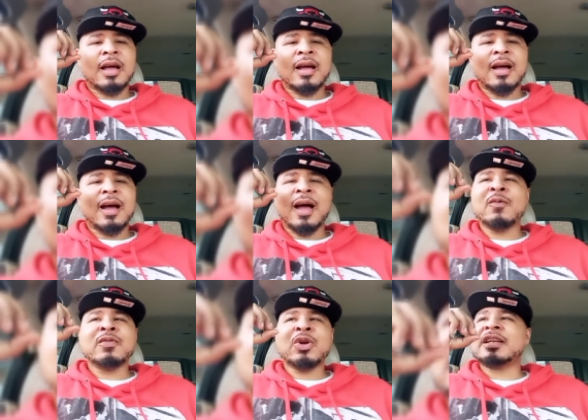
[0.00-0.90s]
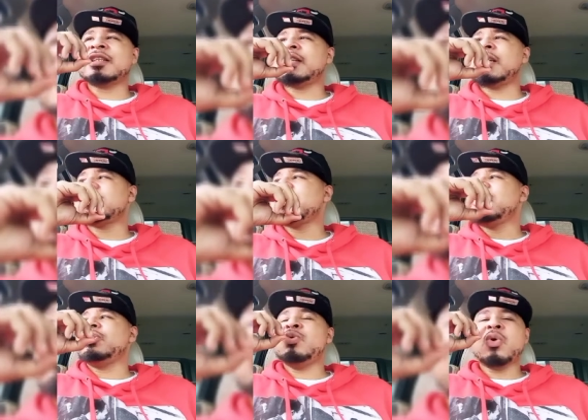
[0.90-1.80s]
I don't even know how to say this.
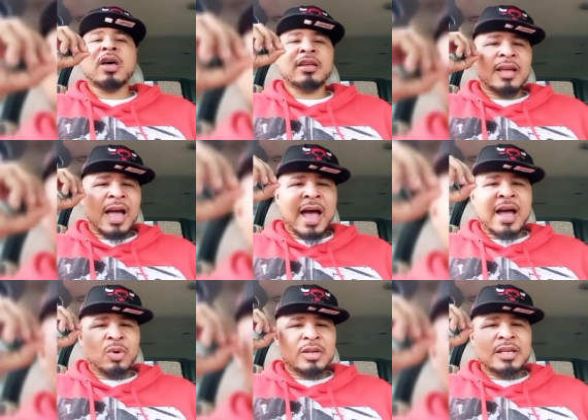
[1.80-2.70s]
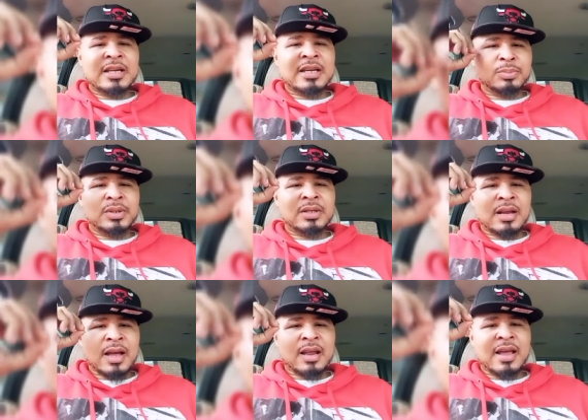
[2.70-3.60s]
You are the guy on ESPN
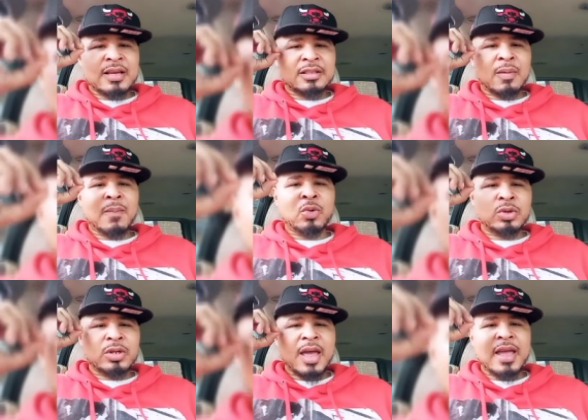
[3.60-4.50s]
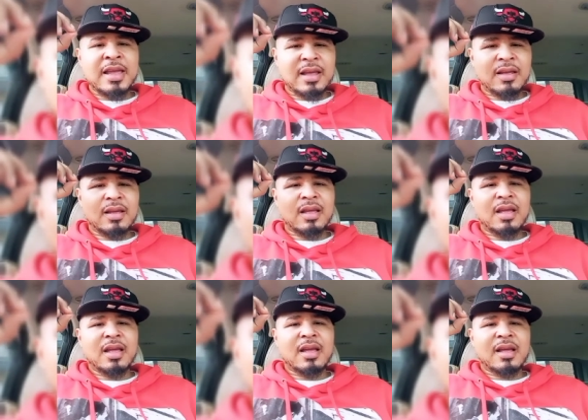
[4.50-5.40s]
now that has the most hate
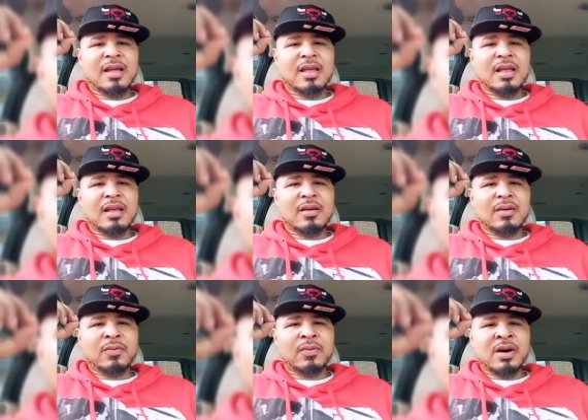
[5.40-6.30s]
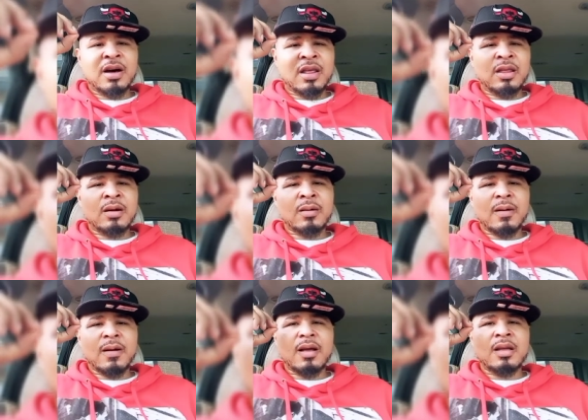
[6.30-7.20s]
for
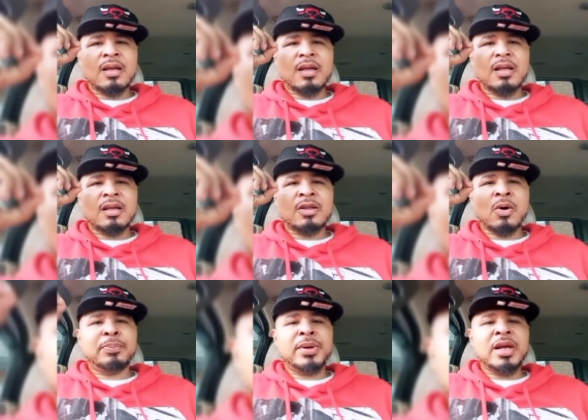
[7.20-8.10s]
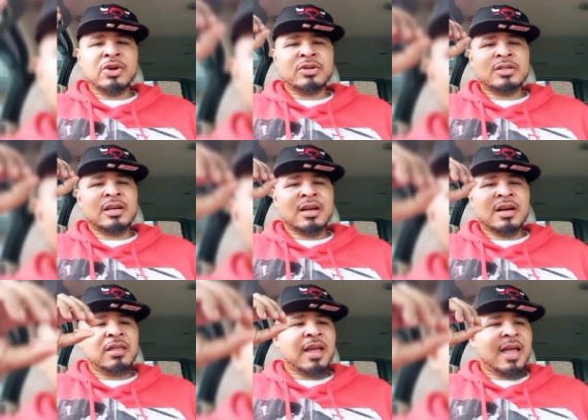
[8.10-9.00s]
your peers and
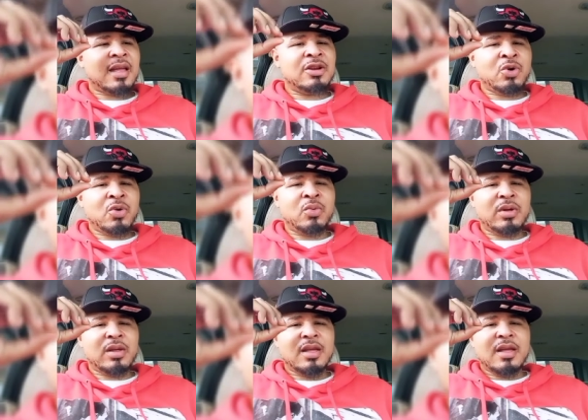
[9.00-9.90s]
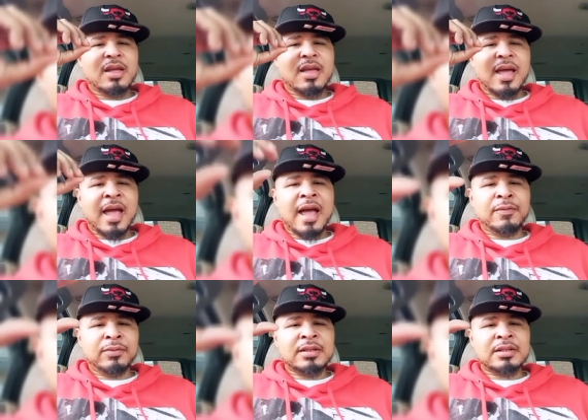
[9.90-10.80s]
other, you know,
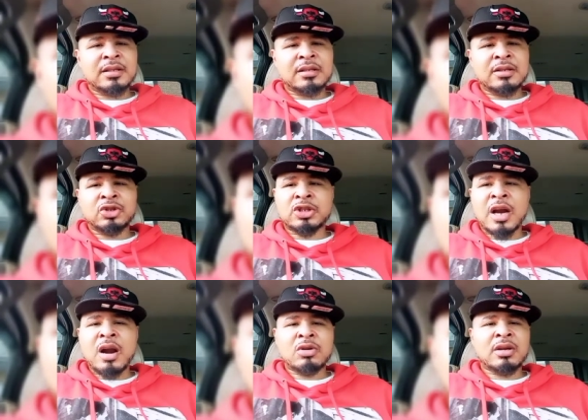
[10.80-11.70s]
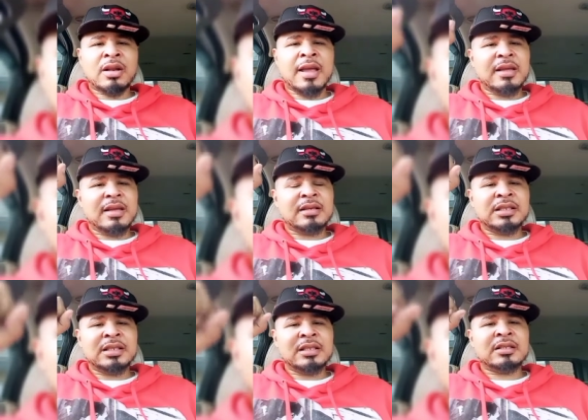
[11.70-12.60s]
athletes in your genre. Like,
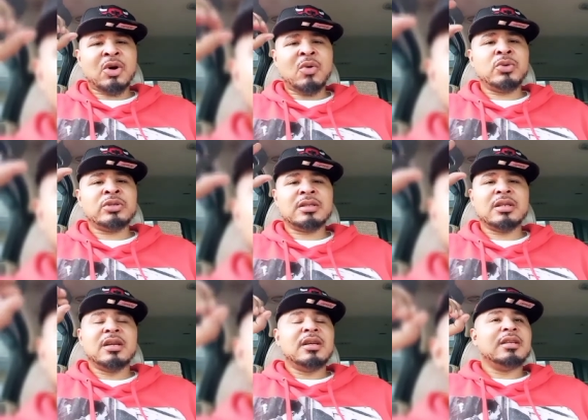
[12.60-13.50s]
this shit is almost